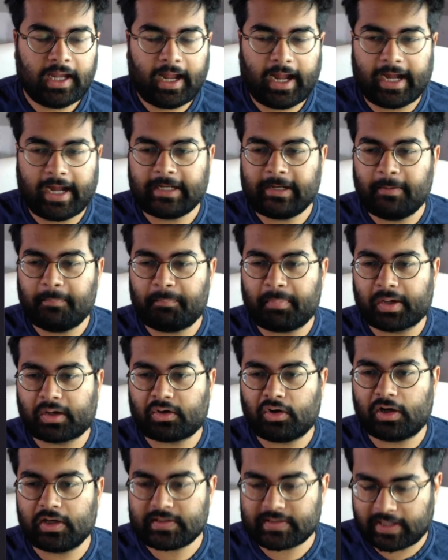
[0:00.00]
And
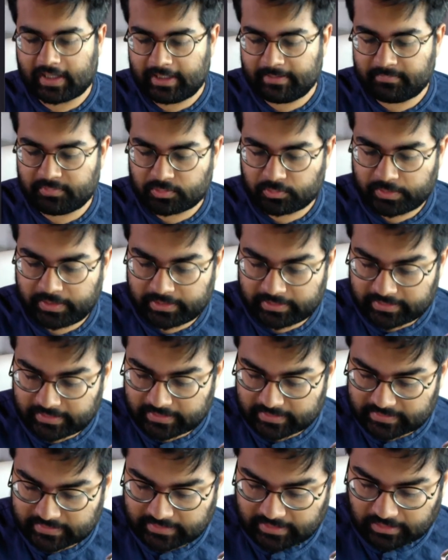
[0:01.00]
because I'm doing
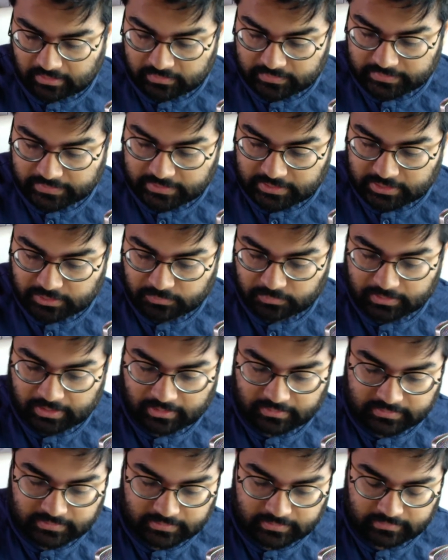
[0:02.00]
this now since
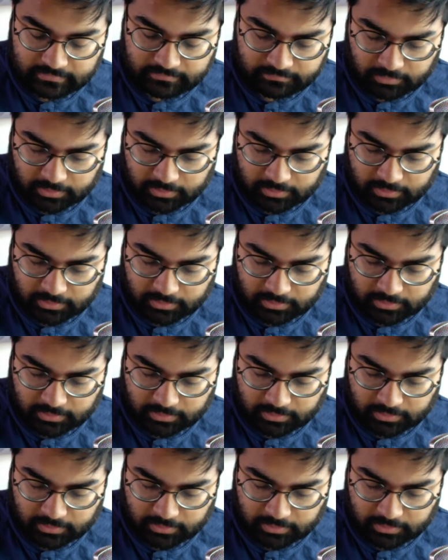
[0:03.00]
December